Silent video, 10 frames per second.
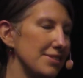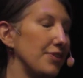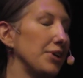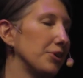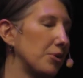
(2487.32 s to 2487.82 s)

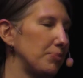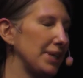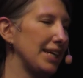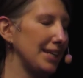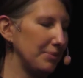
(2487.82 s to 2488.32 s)
It's very
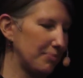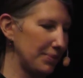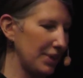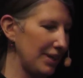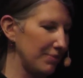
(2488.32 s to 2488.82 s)
complicated
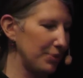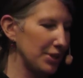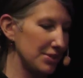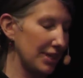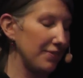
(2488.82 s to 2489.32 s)

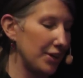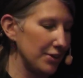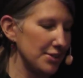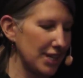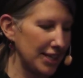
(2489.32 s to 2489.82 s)
because they
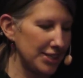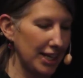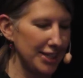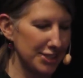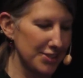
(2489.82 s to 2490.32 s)
are
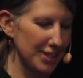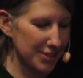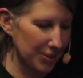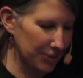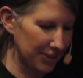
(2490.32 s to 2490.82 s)
state
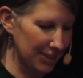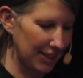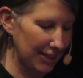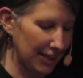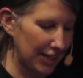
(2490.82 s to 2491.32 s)
agencies, so
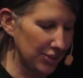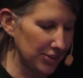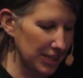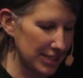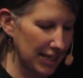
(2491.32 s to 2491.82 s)
they
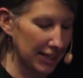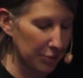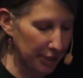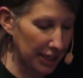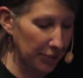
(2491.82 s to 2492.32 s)
can't really say
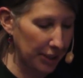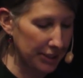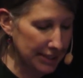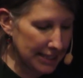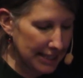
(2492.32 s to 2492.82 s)
that. But
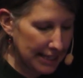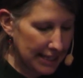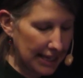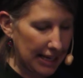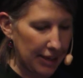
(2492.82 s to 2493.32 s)
anyway,
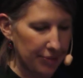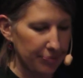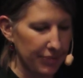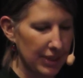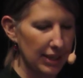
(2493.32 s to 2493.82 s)

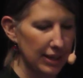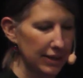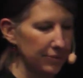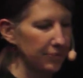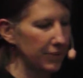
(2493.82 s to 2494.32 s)
and
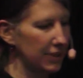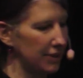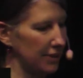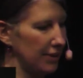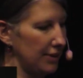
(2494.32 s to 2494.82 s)
then
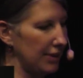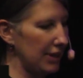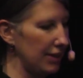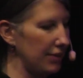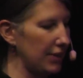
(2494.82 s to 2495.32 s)

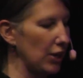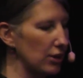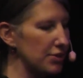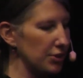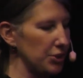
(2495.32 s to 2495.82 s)
they
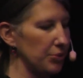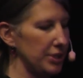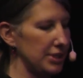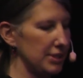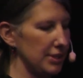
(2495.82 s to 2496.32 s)
also
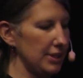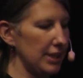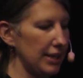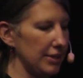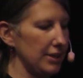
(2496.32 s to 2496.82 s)
do it.
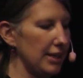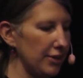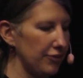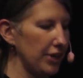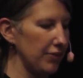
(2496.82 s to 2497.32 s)
They
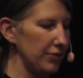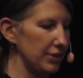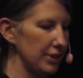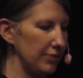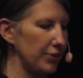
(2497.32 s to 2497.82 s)
clarify
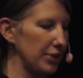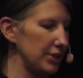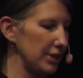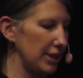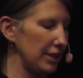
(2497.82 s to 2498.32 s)

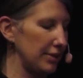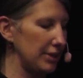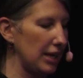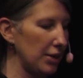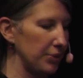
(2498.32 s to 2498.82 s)
very
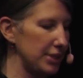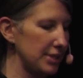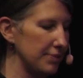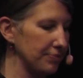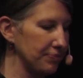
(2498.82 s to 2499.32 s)
how
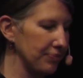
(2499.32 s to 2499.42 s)
it.